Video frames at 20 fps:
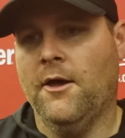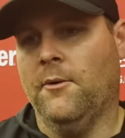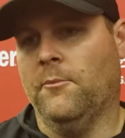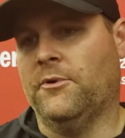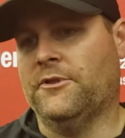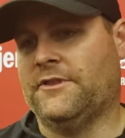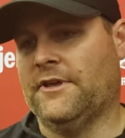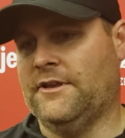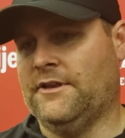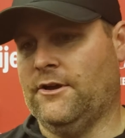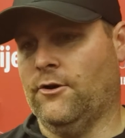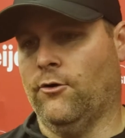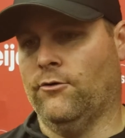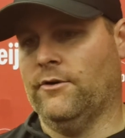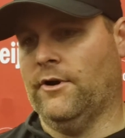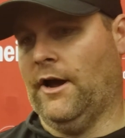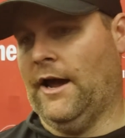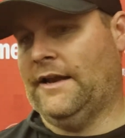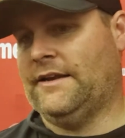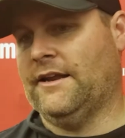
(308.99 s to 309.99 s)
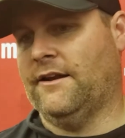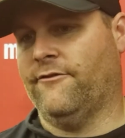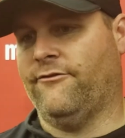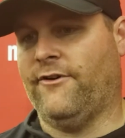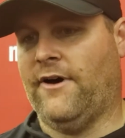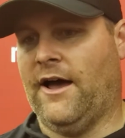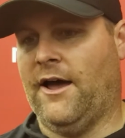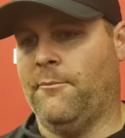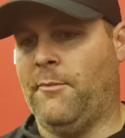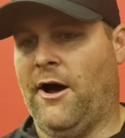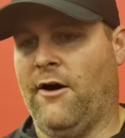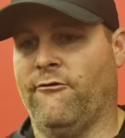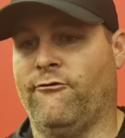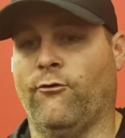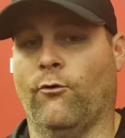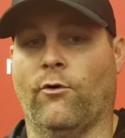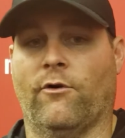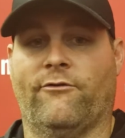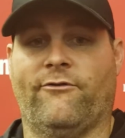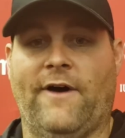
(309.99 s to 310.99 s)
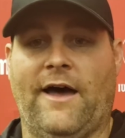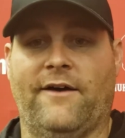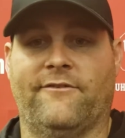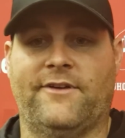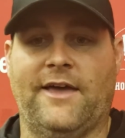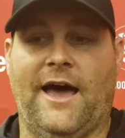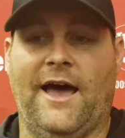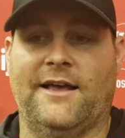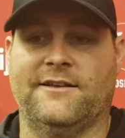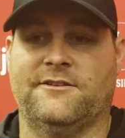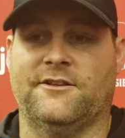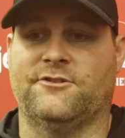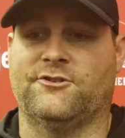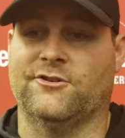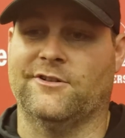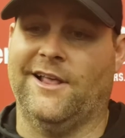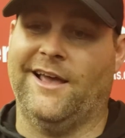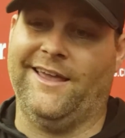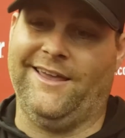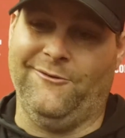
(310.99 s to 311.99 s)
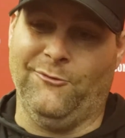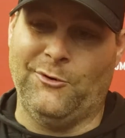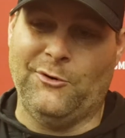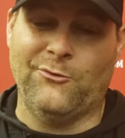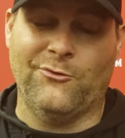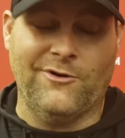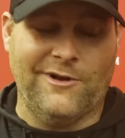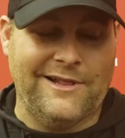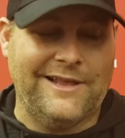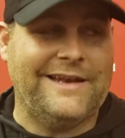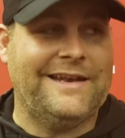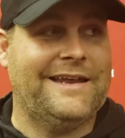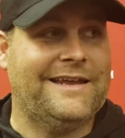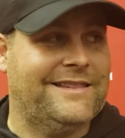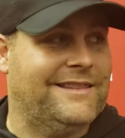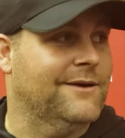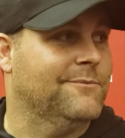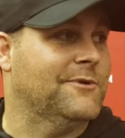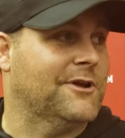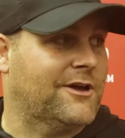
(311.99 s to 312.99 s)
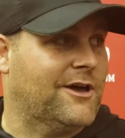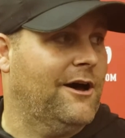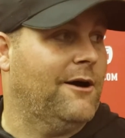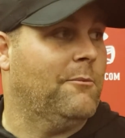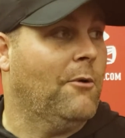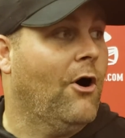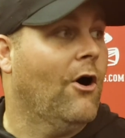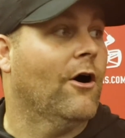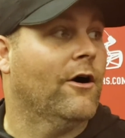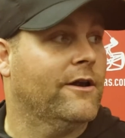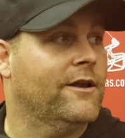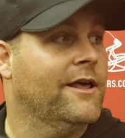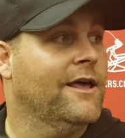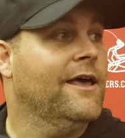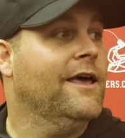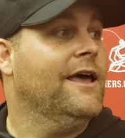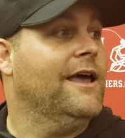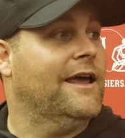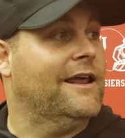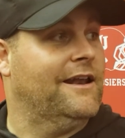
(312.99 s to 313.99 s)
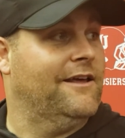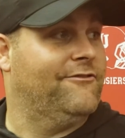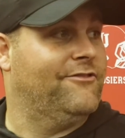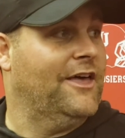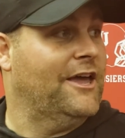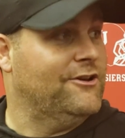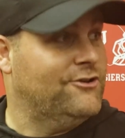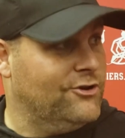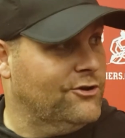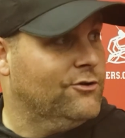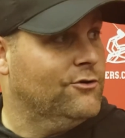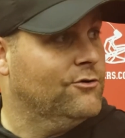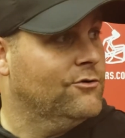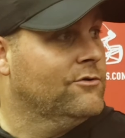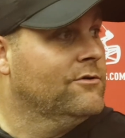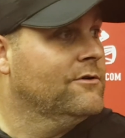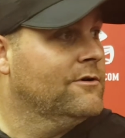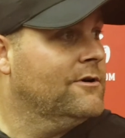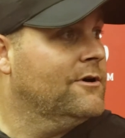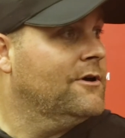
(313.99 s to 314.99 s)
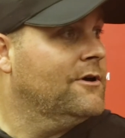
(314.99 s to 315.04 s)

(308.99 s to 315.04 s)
But then you identify about four or five guys that you're like, we really need them to come on. And if they do,